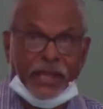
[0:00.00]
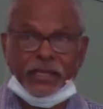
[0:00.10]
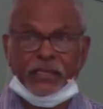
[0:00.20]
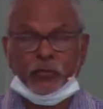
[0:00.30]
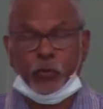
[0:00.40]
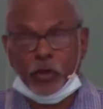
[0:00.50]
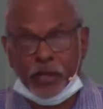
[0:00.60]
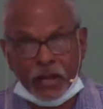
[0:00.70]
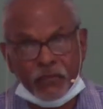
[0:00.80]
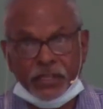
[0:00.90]
his word
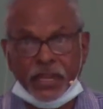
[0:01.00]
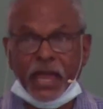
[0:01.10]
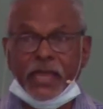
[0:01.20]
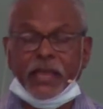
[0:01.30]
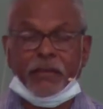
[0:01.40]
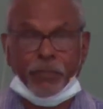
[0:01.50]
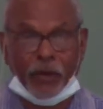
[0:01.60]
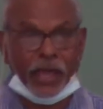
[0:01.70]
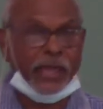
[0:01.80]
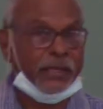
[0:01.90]
every day and
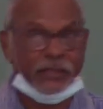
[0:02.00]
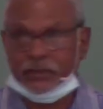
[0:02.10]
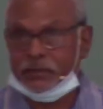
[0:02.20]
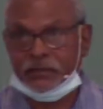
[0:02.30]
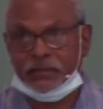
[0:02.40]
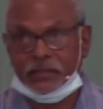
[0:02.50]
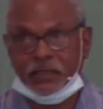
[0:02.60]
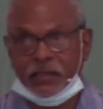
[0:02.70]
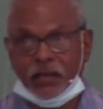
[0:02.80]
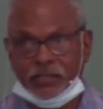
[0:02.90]
praying.
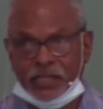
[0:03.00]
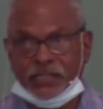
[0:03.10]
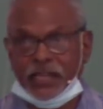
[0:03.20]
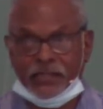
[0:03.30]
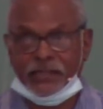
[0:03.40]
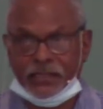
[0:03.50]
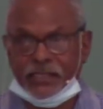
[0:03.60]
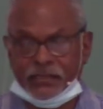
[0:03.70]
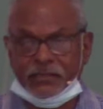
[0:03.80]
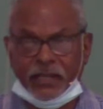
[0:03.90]
Because that's the only thing
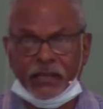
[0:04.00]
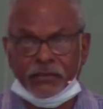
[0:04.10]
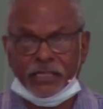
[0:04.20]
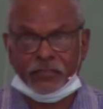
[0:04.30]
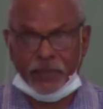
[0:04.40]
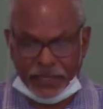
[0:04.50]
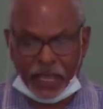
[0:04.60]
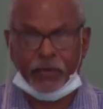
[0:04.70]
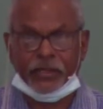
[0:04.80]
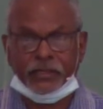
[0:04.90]
that gets me
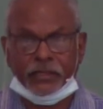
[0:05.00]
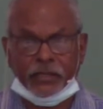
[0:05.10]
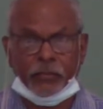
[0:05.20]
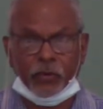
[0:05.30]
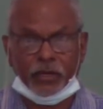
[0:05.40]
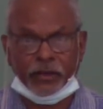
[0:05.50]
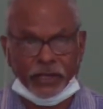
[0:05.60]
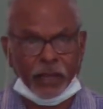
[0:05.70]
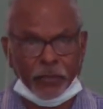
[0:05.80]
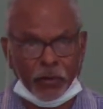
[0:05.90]
going in the morning. I get
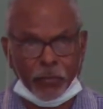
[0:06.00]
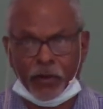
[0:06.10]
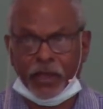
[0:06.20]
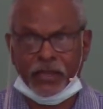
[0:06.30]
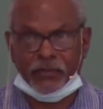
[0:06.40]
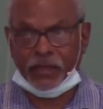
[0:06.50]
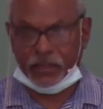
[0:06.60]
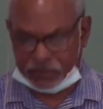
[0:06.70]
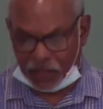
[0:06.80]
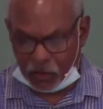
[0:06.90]
up and I pray. Even though it's
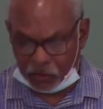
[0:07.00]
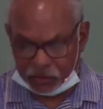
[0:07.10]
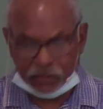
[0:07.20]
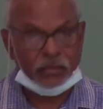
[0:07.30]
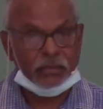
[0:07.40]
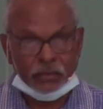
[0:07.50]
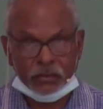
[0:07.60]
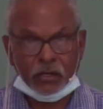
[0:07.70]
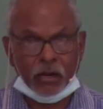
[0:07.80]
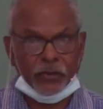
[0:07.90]
cold,
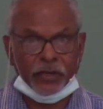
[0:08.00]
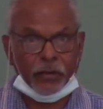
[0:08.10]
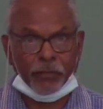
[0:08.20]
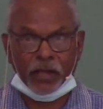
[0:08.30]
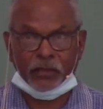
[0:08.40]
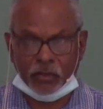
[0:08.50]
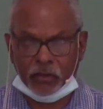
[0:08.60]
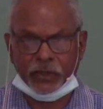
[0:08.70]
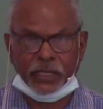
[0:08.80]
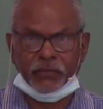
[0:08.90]
I read and I pray because I
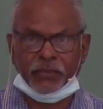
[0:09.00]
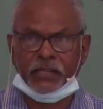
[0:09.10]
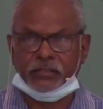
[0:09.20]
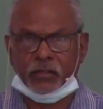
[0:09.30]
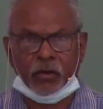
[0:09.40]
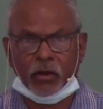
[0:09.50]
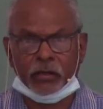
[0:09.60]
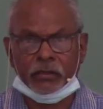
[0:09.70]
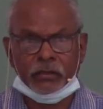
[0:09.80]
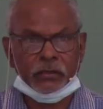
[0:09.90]
want to give thanks to God.
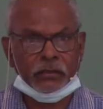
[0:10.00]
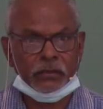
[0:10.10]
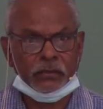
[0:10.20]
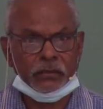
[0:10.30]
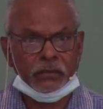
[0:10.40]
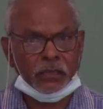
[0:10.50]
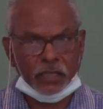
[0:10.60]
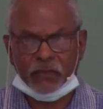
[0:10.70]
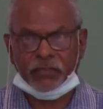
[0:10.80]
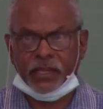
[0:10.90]
I
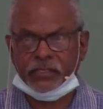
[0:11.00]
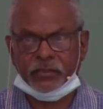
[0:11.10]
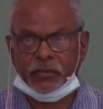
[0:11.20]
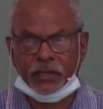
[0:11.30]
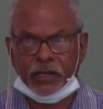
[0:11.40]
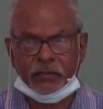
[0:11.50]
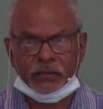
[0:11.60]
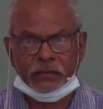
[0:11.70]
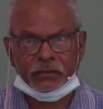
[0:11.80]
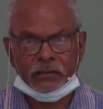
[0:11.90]
give thanks to him, you know.
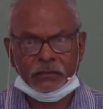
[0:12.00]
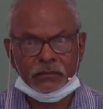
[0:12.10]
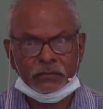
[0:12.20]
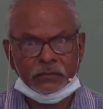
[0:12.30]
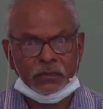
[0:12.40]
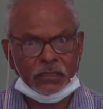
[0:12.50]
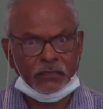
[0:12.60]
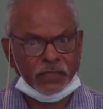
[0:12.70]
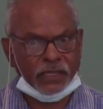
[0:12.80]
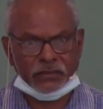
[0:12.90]
I give
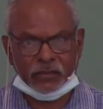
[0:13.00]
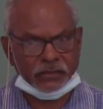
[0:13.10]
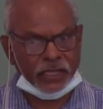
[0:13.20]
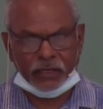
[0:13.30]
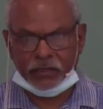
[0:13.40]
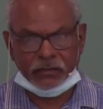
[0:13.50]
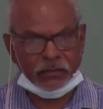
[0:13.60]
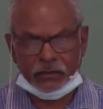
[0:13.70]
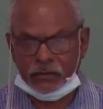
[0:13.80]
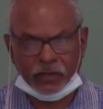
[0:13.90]
thanks to, I say to,
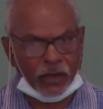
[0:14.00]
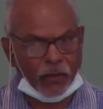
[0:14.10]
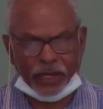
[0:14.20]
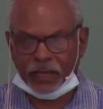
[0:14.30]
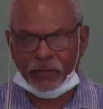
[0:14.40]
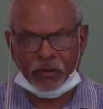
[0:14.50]
when I wake up,